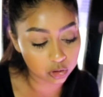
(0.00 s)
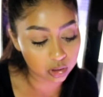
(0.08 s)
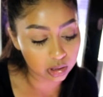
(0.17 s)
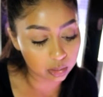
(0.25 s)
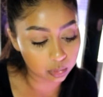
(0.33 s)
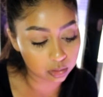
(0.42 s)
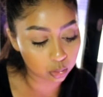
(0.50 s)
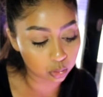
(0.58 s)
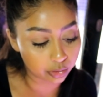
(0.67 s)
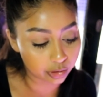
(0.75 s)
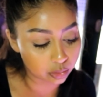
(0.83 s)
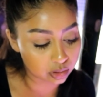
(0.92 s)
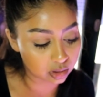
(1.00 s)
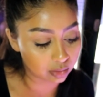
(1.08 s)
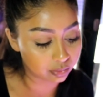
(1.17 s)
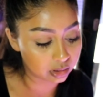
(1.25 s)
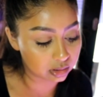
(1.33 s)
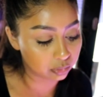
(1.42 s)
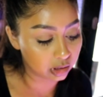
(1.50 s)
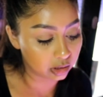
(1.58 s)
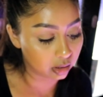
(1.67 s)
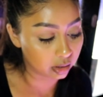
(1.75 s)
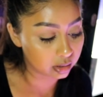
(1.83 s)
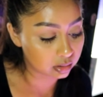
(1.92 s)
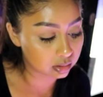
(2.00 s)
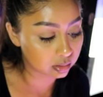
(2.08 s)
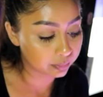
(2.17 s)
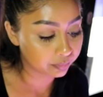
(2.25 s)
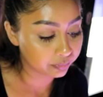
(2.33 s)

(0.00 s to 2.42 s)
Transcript: you eat with the Oreo stuff is really nice.